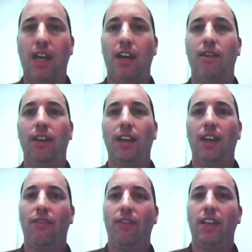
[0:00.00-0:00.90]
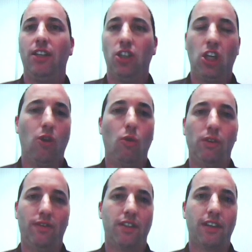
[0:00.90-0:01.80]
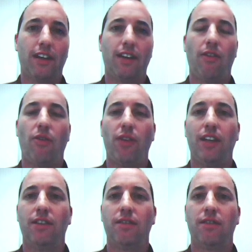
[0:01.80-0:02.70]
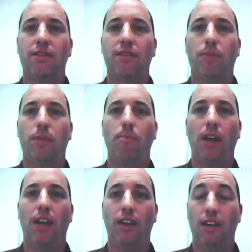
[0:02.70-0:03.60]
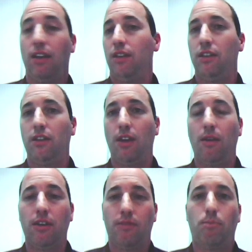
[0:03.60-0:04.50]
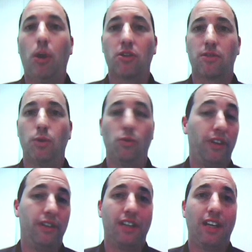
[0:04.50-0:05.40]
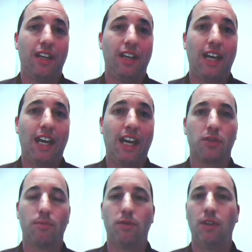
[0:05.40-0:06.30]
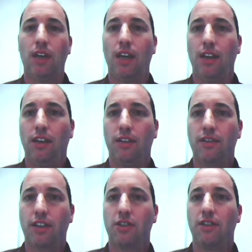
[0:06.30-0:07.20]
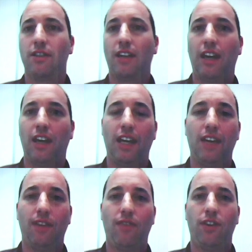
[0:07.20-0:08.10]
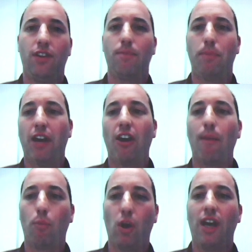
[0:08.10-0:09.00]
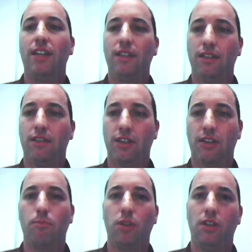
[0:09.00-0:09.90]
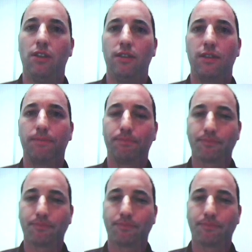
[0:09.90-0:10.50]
power, then all of a sudden things become possible that today are possible. Such as even if you compare our brain to computers,